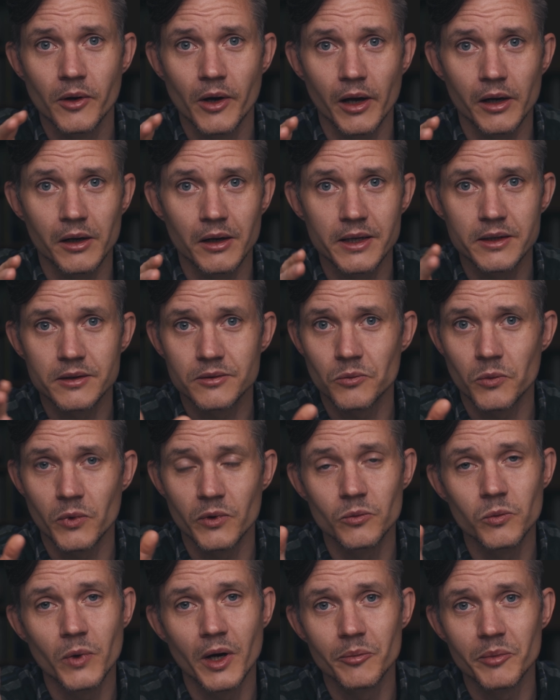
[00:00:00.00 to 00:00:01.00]
at least
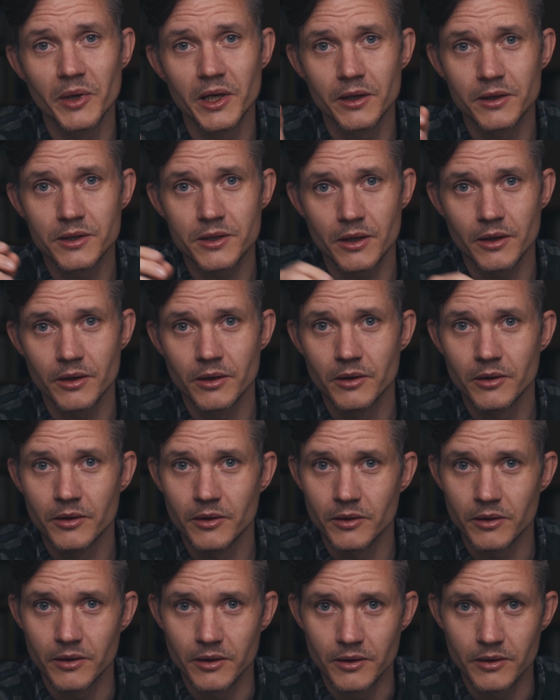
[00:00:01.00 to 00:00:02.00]
with one miniature,
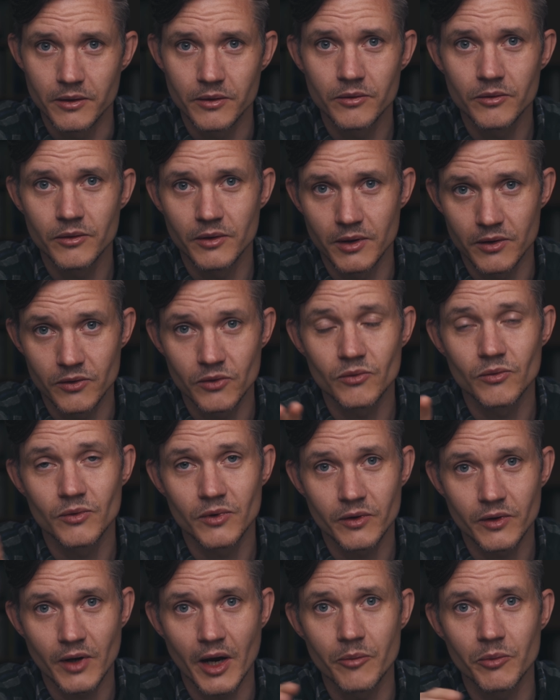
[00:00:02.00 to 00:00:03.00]
this, this
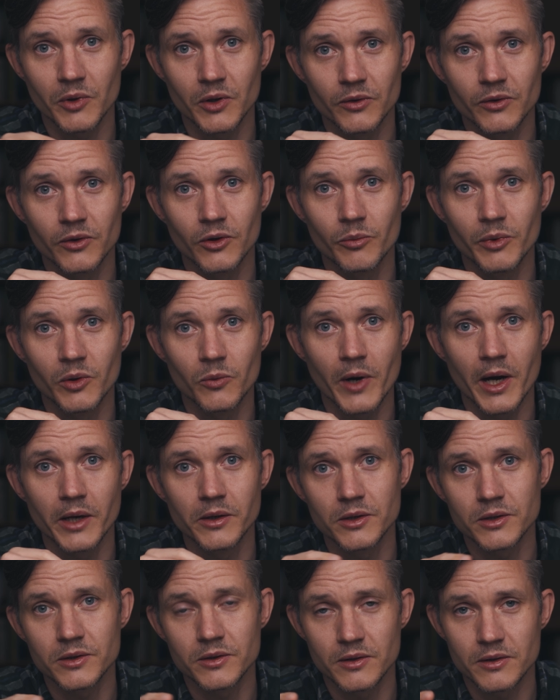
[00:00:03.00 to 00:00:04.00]
time consuming way
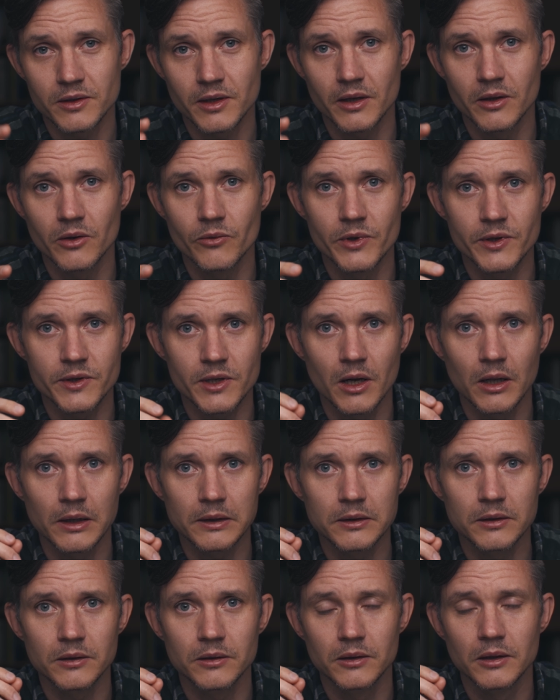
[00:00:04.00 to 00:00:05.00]
just to see the
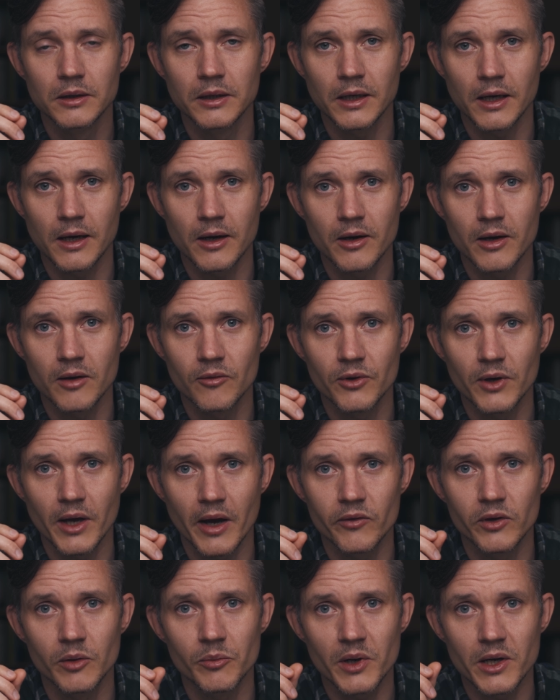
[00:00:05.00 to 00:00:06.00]
result uh, if you
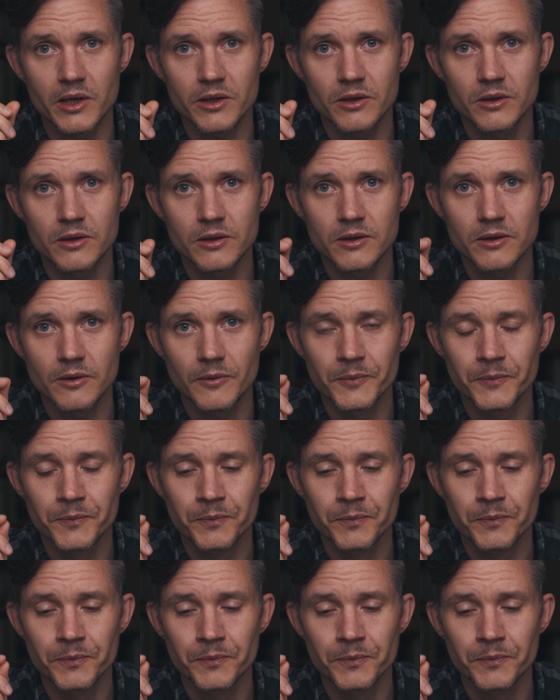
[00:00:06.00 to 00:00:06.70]
have the patience.